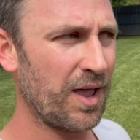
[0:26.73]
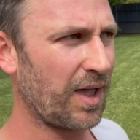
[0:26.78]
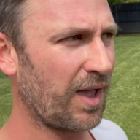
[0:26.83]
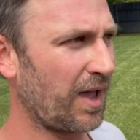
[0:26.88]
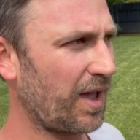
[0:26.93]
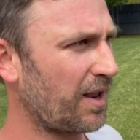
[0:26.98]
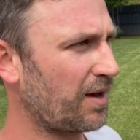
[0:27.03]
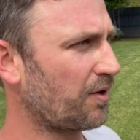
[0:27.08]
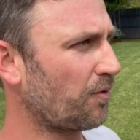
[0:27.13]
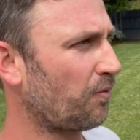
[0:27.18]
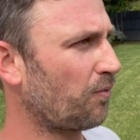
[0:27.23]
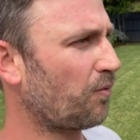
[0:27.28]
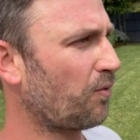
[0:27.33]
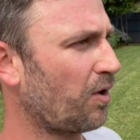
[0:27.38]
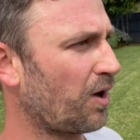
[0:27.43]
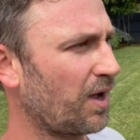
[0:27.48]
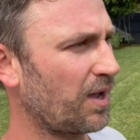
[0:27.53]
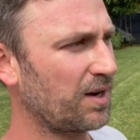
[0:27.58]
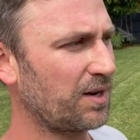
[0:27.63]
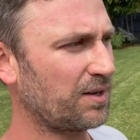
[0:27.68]
And
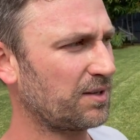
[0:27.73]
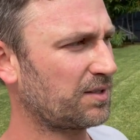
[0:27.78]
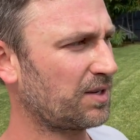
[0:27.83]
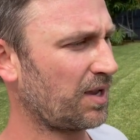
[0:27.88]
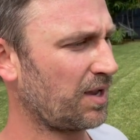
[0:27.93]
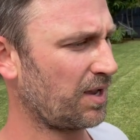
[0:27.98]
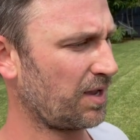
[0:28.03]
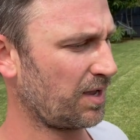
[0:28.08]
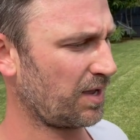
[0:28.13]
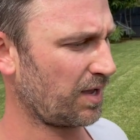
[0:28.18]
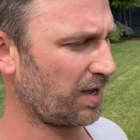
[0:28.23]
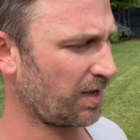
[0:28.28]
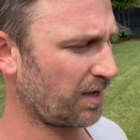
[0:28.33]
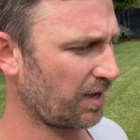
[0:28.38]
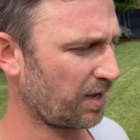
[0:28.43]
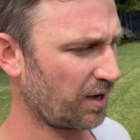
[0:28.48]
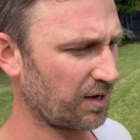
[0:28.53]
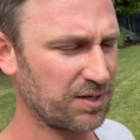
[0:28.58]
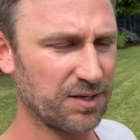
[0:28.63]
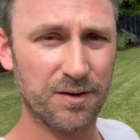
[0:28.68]
why it is
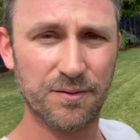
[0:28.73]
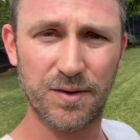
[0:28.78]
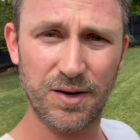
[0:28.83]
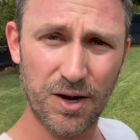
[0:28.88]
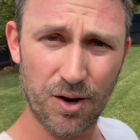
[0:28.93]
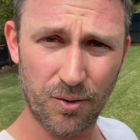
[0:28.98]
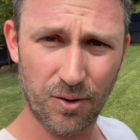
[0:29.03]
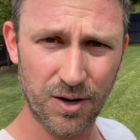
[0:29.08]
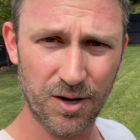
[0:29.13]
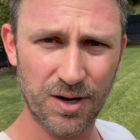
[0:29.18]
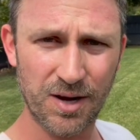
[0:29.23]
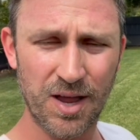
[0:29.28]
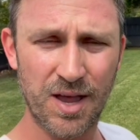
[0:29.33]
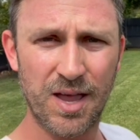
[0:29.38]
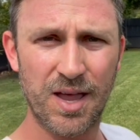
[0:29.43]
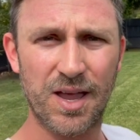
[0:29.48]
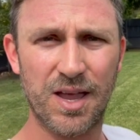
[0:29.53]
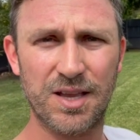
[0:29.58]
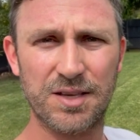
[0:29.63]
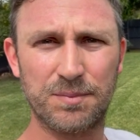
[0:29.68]
I did a video on it
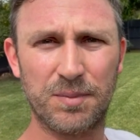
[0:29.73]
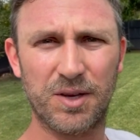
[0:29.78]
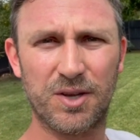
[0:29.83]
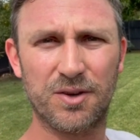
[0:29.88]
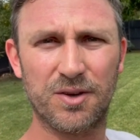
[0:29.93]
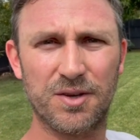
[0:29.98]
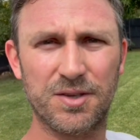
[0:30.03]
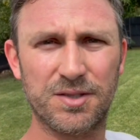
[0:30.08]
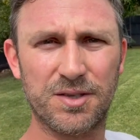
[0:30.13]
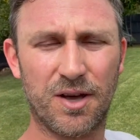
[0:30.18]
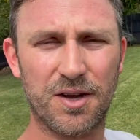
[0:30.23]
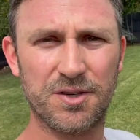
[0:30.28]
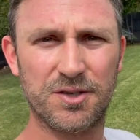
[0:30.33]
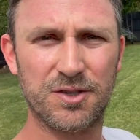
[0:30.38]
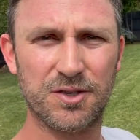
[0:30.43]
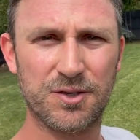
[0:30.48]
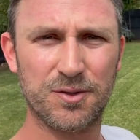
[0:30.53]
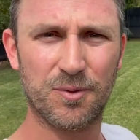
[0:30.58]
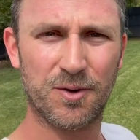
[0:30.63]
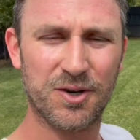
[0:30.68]
is because I
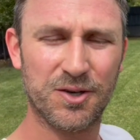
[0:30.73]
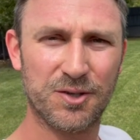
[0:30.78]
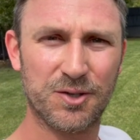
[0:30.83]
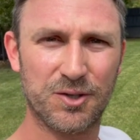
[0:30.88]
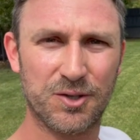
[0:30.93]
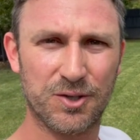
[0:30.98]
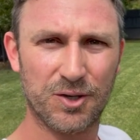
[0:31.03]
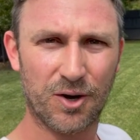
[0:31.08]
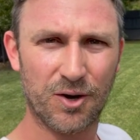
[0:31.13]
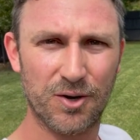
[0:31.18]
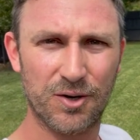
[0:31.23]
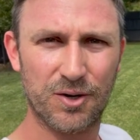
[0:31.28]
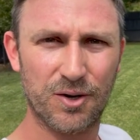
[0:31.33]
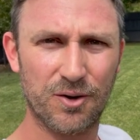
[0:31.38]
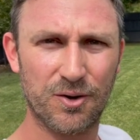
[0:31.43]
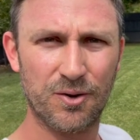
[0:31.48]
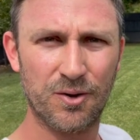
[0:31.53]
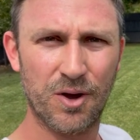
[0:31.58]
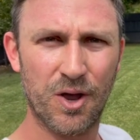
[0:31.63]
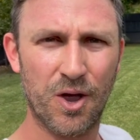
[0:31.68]
just wanted to show
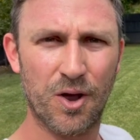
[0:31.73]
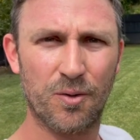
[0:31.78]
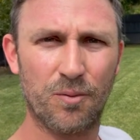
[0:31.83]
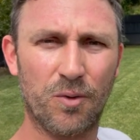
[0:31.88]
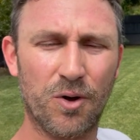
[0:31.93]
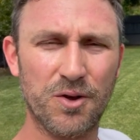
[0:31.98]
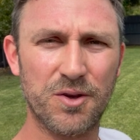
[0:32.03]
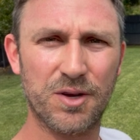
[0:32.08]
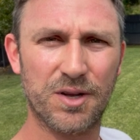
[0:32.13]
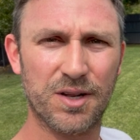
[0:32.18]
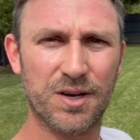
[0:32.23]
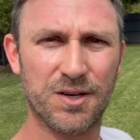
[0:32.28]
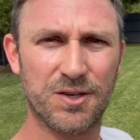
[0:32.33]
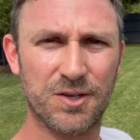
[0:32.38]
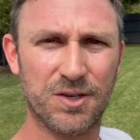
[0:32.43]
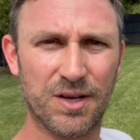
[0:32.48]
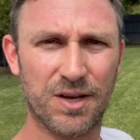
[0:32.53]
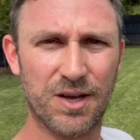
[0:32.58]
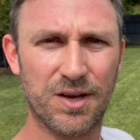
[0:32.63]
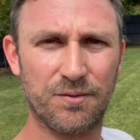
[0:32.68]
you what you can
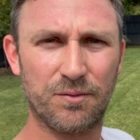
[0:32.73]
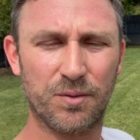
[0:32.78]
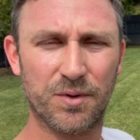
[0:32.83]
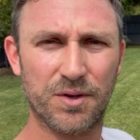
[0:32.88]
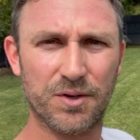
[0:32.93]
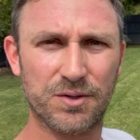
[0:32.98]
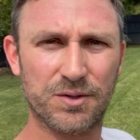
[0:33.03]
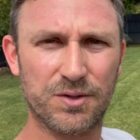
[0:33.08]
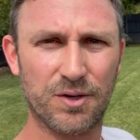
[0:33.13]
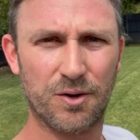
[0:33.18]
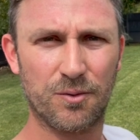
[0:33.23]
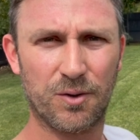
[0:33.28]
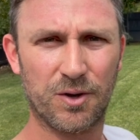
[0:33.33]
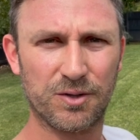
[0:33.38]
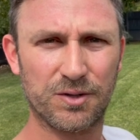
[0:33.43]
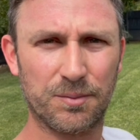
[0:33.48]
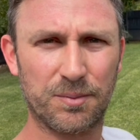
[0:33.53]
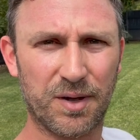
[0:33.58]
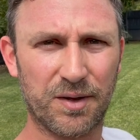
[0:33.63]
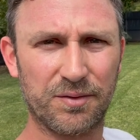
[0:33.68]
achieve with a Sir
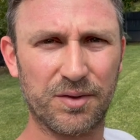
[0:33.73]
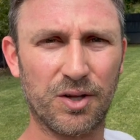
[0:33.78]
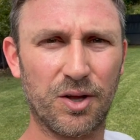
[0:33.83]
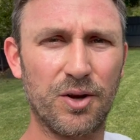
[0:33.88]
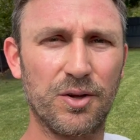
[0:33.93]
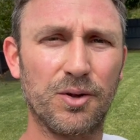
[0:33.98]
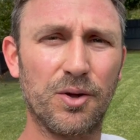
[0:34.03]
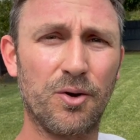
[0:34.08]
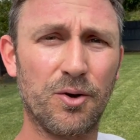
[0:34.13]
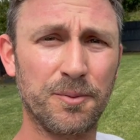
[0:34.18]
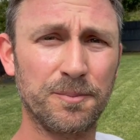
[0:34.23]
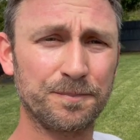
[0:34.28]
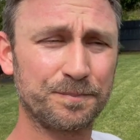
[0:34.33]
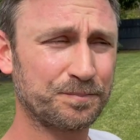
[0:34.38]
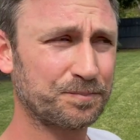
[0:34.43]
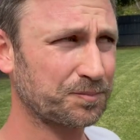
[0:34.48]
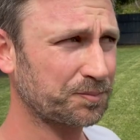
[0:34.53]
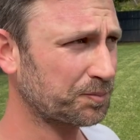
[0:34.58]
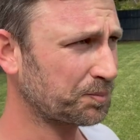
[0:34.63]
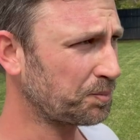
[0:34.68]
Walter buffalo lawn
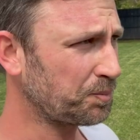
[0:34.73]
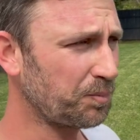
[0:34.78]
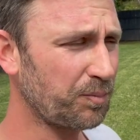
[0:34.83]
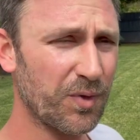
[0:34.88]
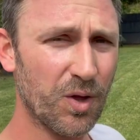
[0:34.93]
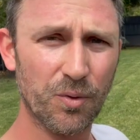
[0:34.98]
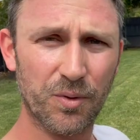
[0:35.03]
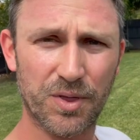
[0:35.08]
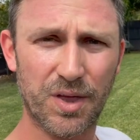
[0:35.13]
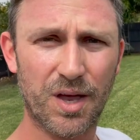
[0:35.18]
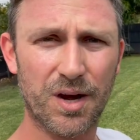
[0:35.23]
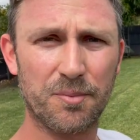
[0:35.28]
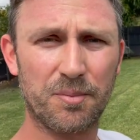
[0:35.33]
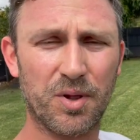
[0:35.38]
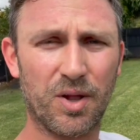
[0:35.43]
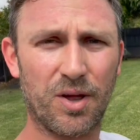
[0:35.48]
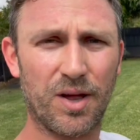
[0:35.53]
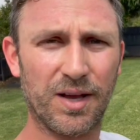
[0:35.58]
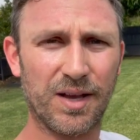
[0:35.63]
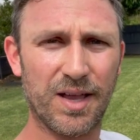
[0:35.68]
without
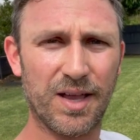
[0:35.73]
applying